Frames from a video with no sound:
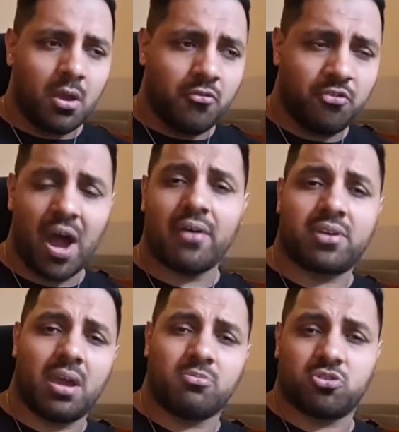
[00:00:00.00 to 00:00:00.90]
5
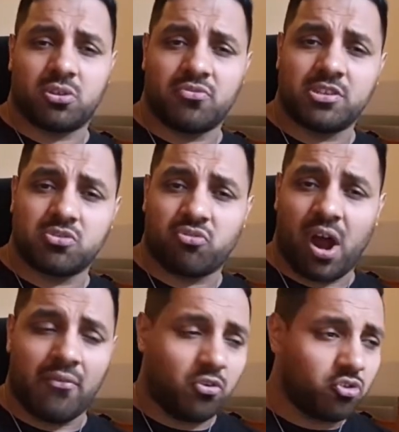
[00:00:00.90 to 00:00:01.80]
games in division
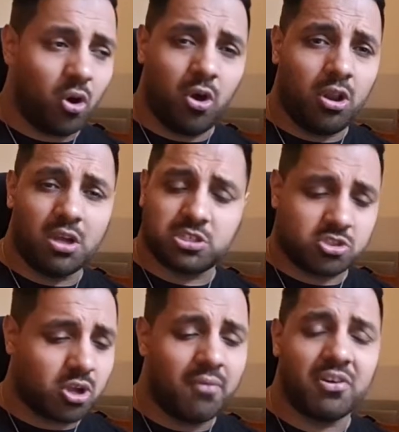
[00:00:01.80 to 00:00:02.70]
rivals, all
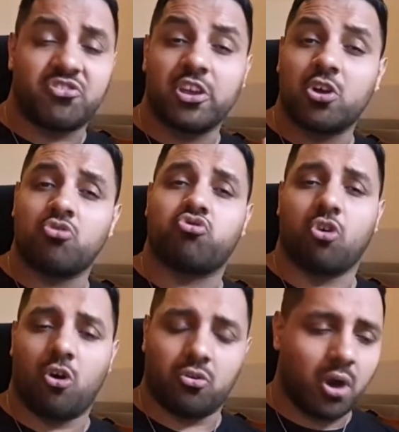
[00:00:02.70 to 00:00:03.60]
losses. Not even a single
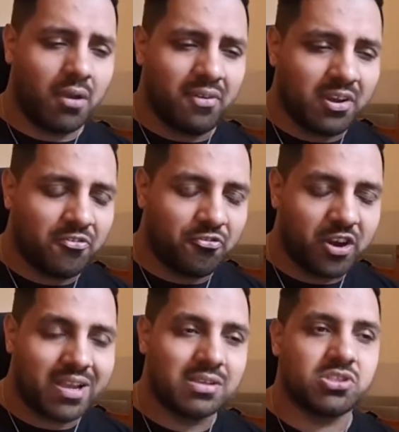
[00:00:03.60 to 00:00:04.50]
draw. Not even a
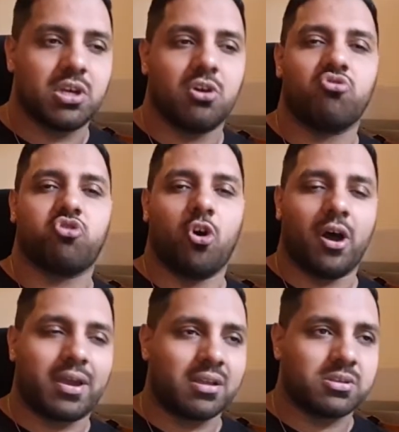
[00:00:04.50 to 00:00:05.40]
freaking single draw
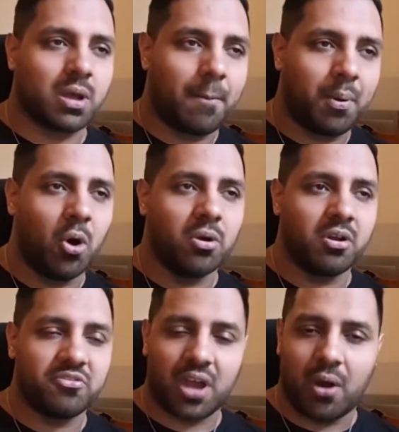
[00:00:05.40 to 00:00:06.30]
against
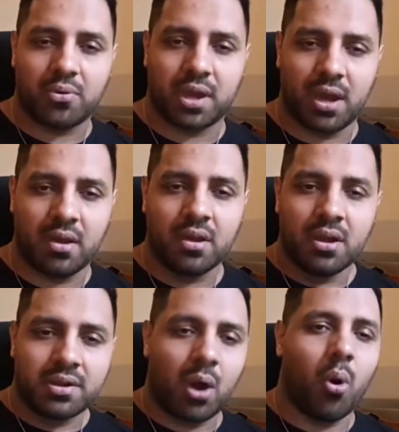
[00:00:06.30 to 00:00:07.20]
opponents out there
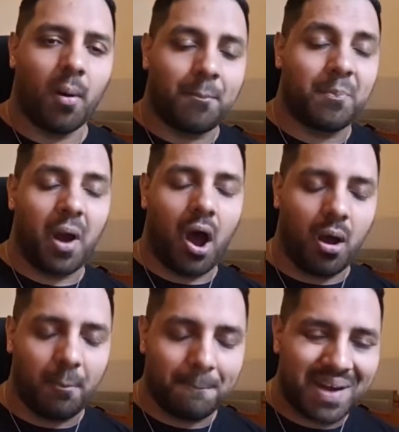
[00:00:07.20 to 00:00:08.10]
that were
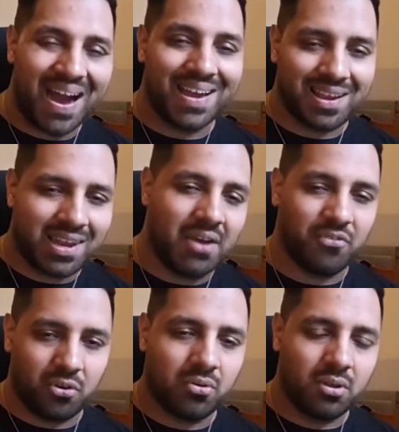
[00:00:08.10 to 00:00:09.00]
on my
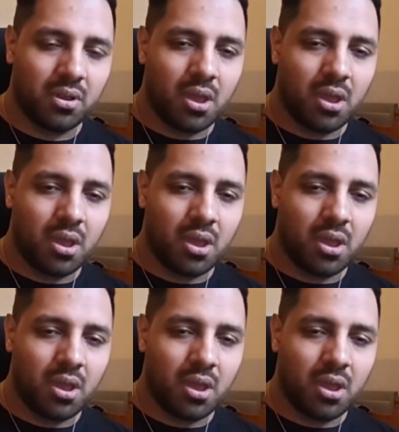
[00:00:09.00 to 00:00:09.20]
level.